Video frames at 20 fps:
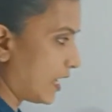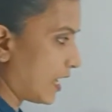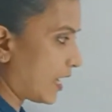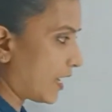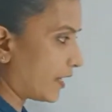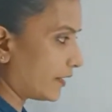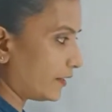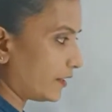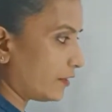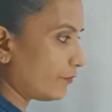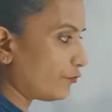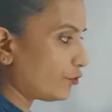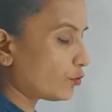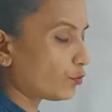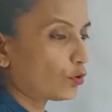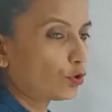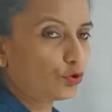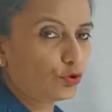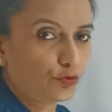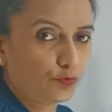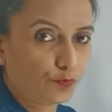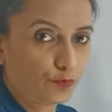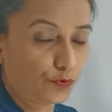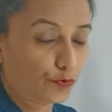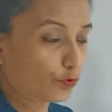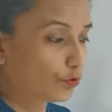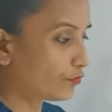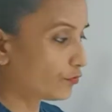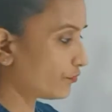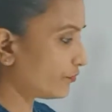And if you want to
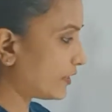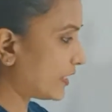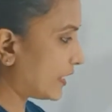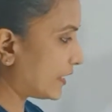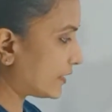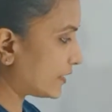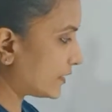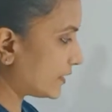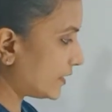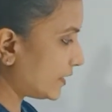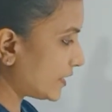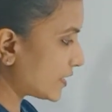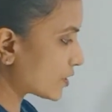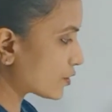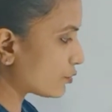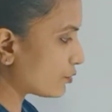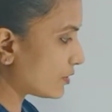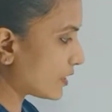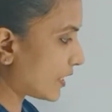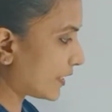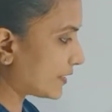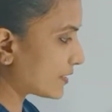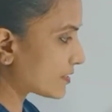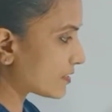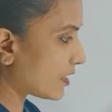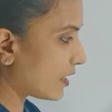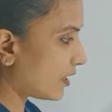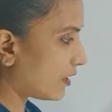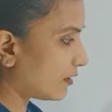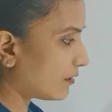prove that these two lines
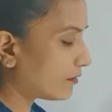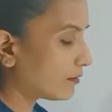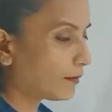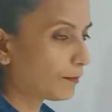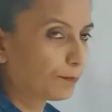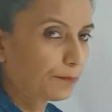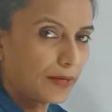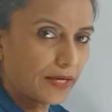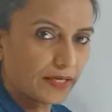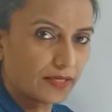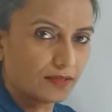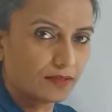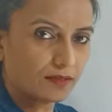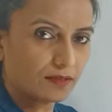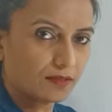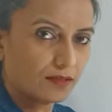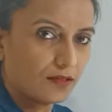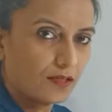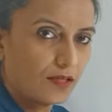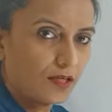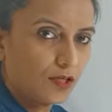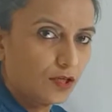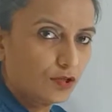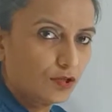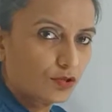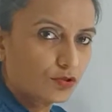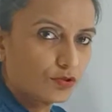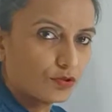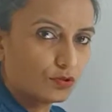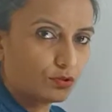are parallel,
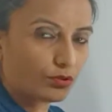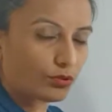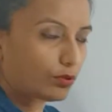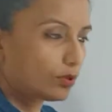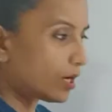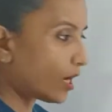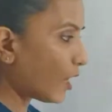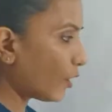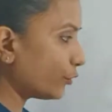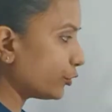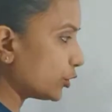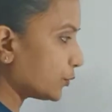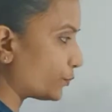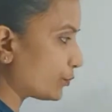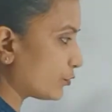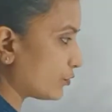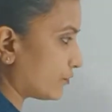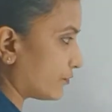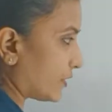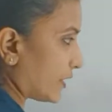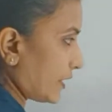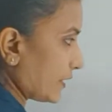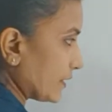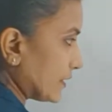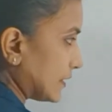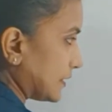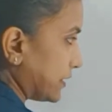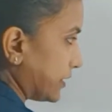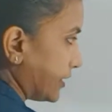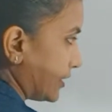so how do you prove that?
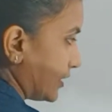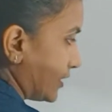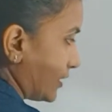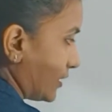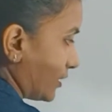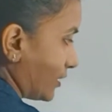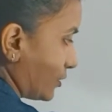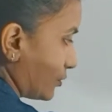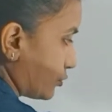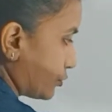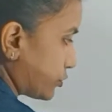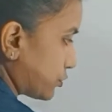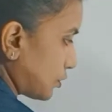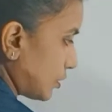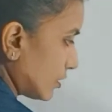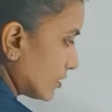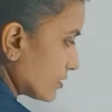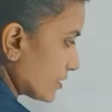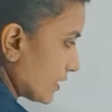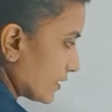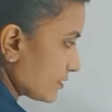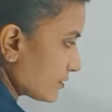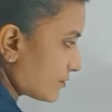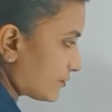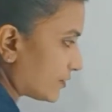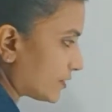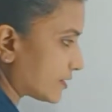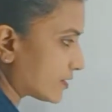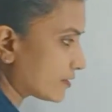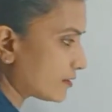You draw a
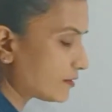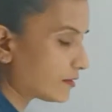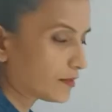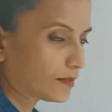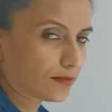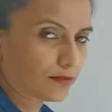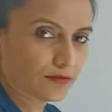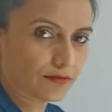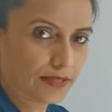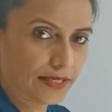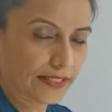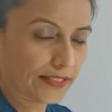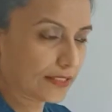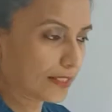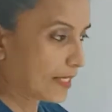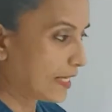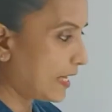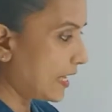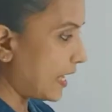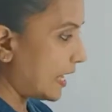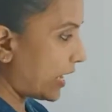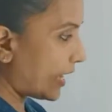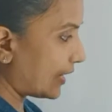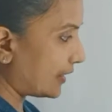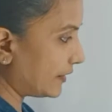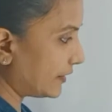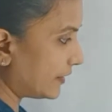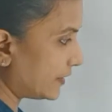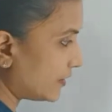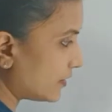transversal, right?
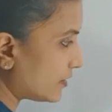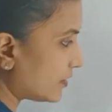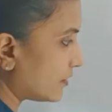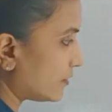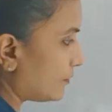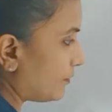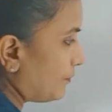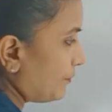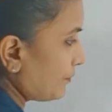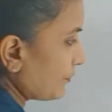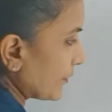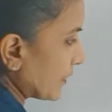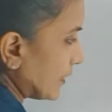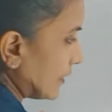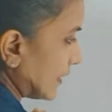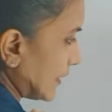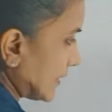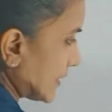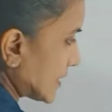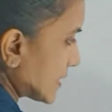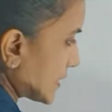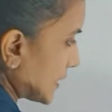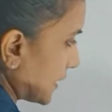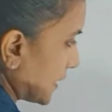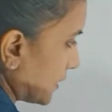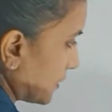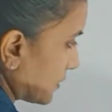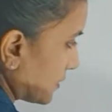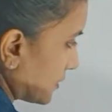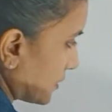And here, let's
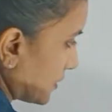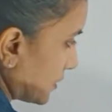say